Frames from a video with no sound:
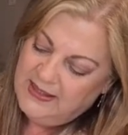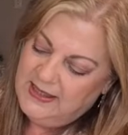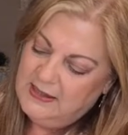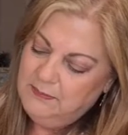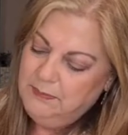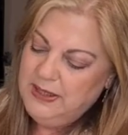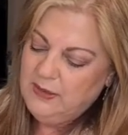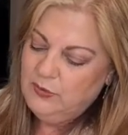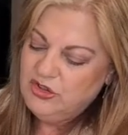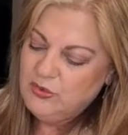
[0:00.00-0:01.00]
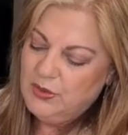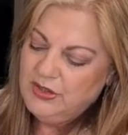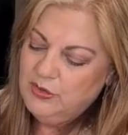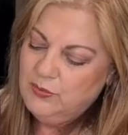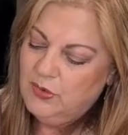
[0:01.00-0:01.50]
and pick which
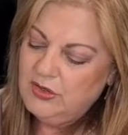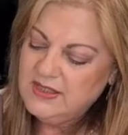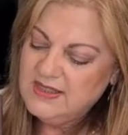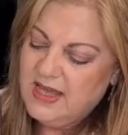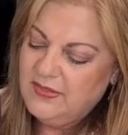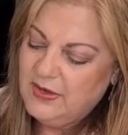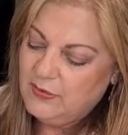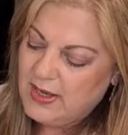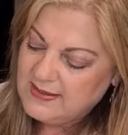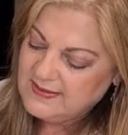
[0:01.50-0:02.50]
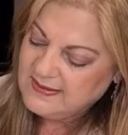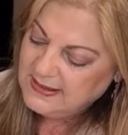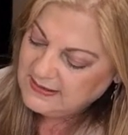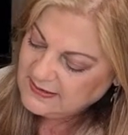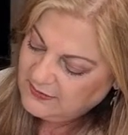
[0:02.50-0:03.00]
one you want. Now there are
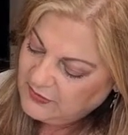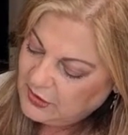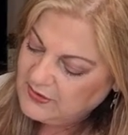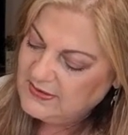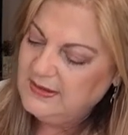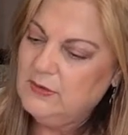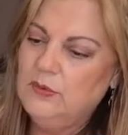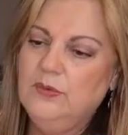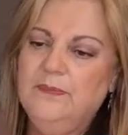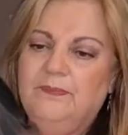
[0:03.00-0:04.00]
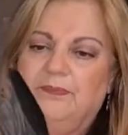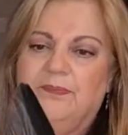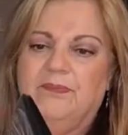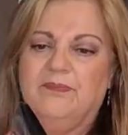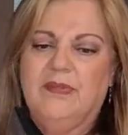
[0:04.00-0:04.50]
six of those little
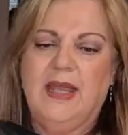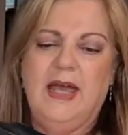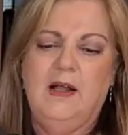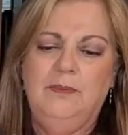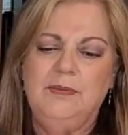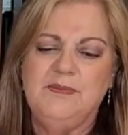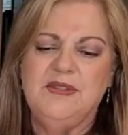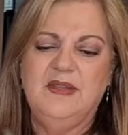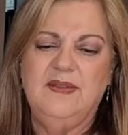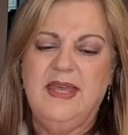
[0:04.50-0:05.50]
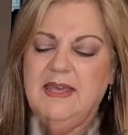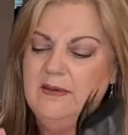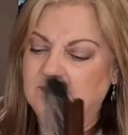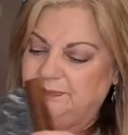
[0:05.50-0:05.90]
albums in there.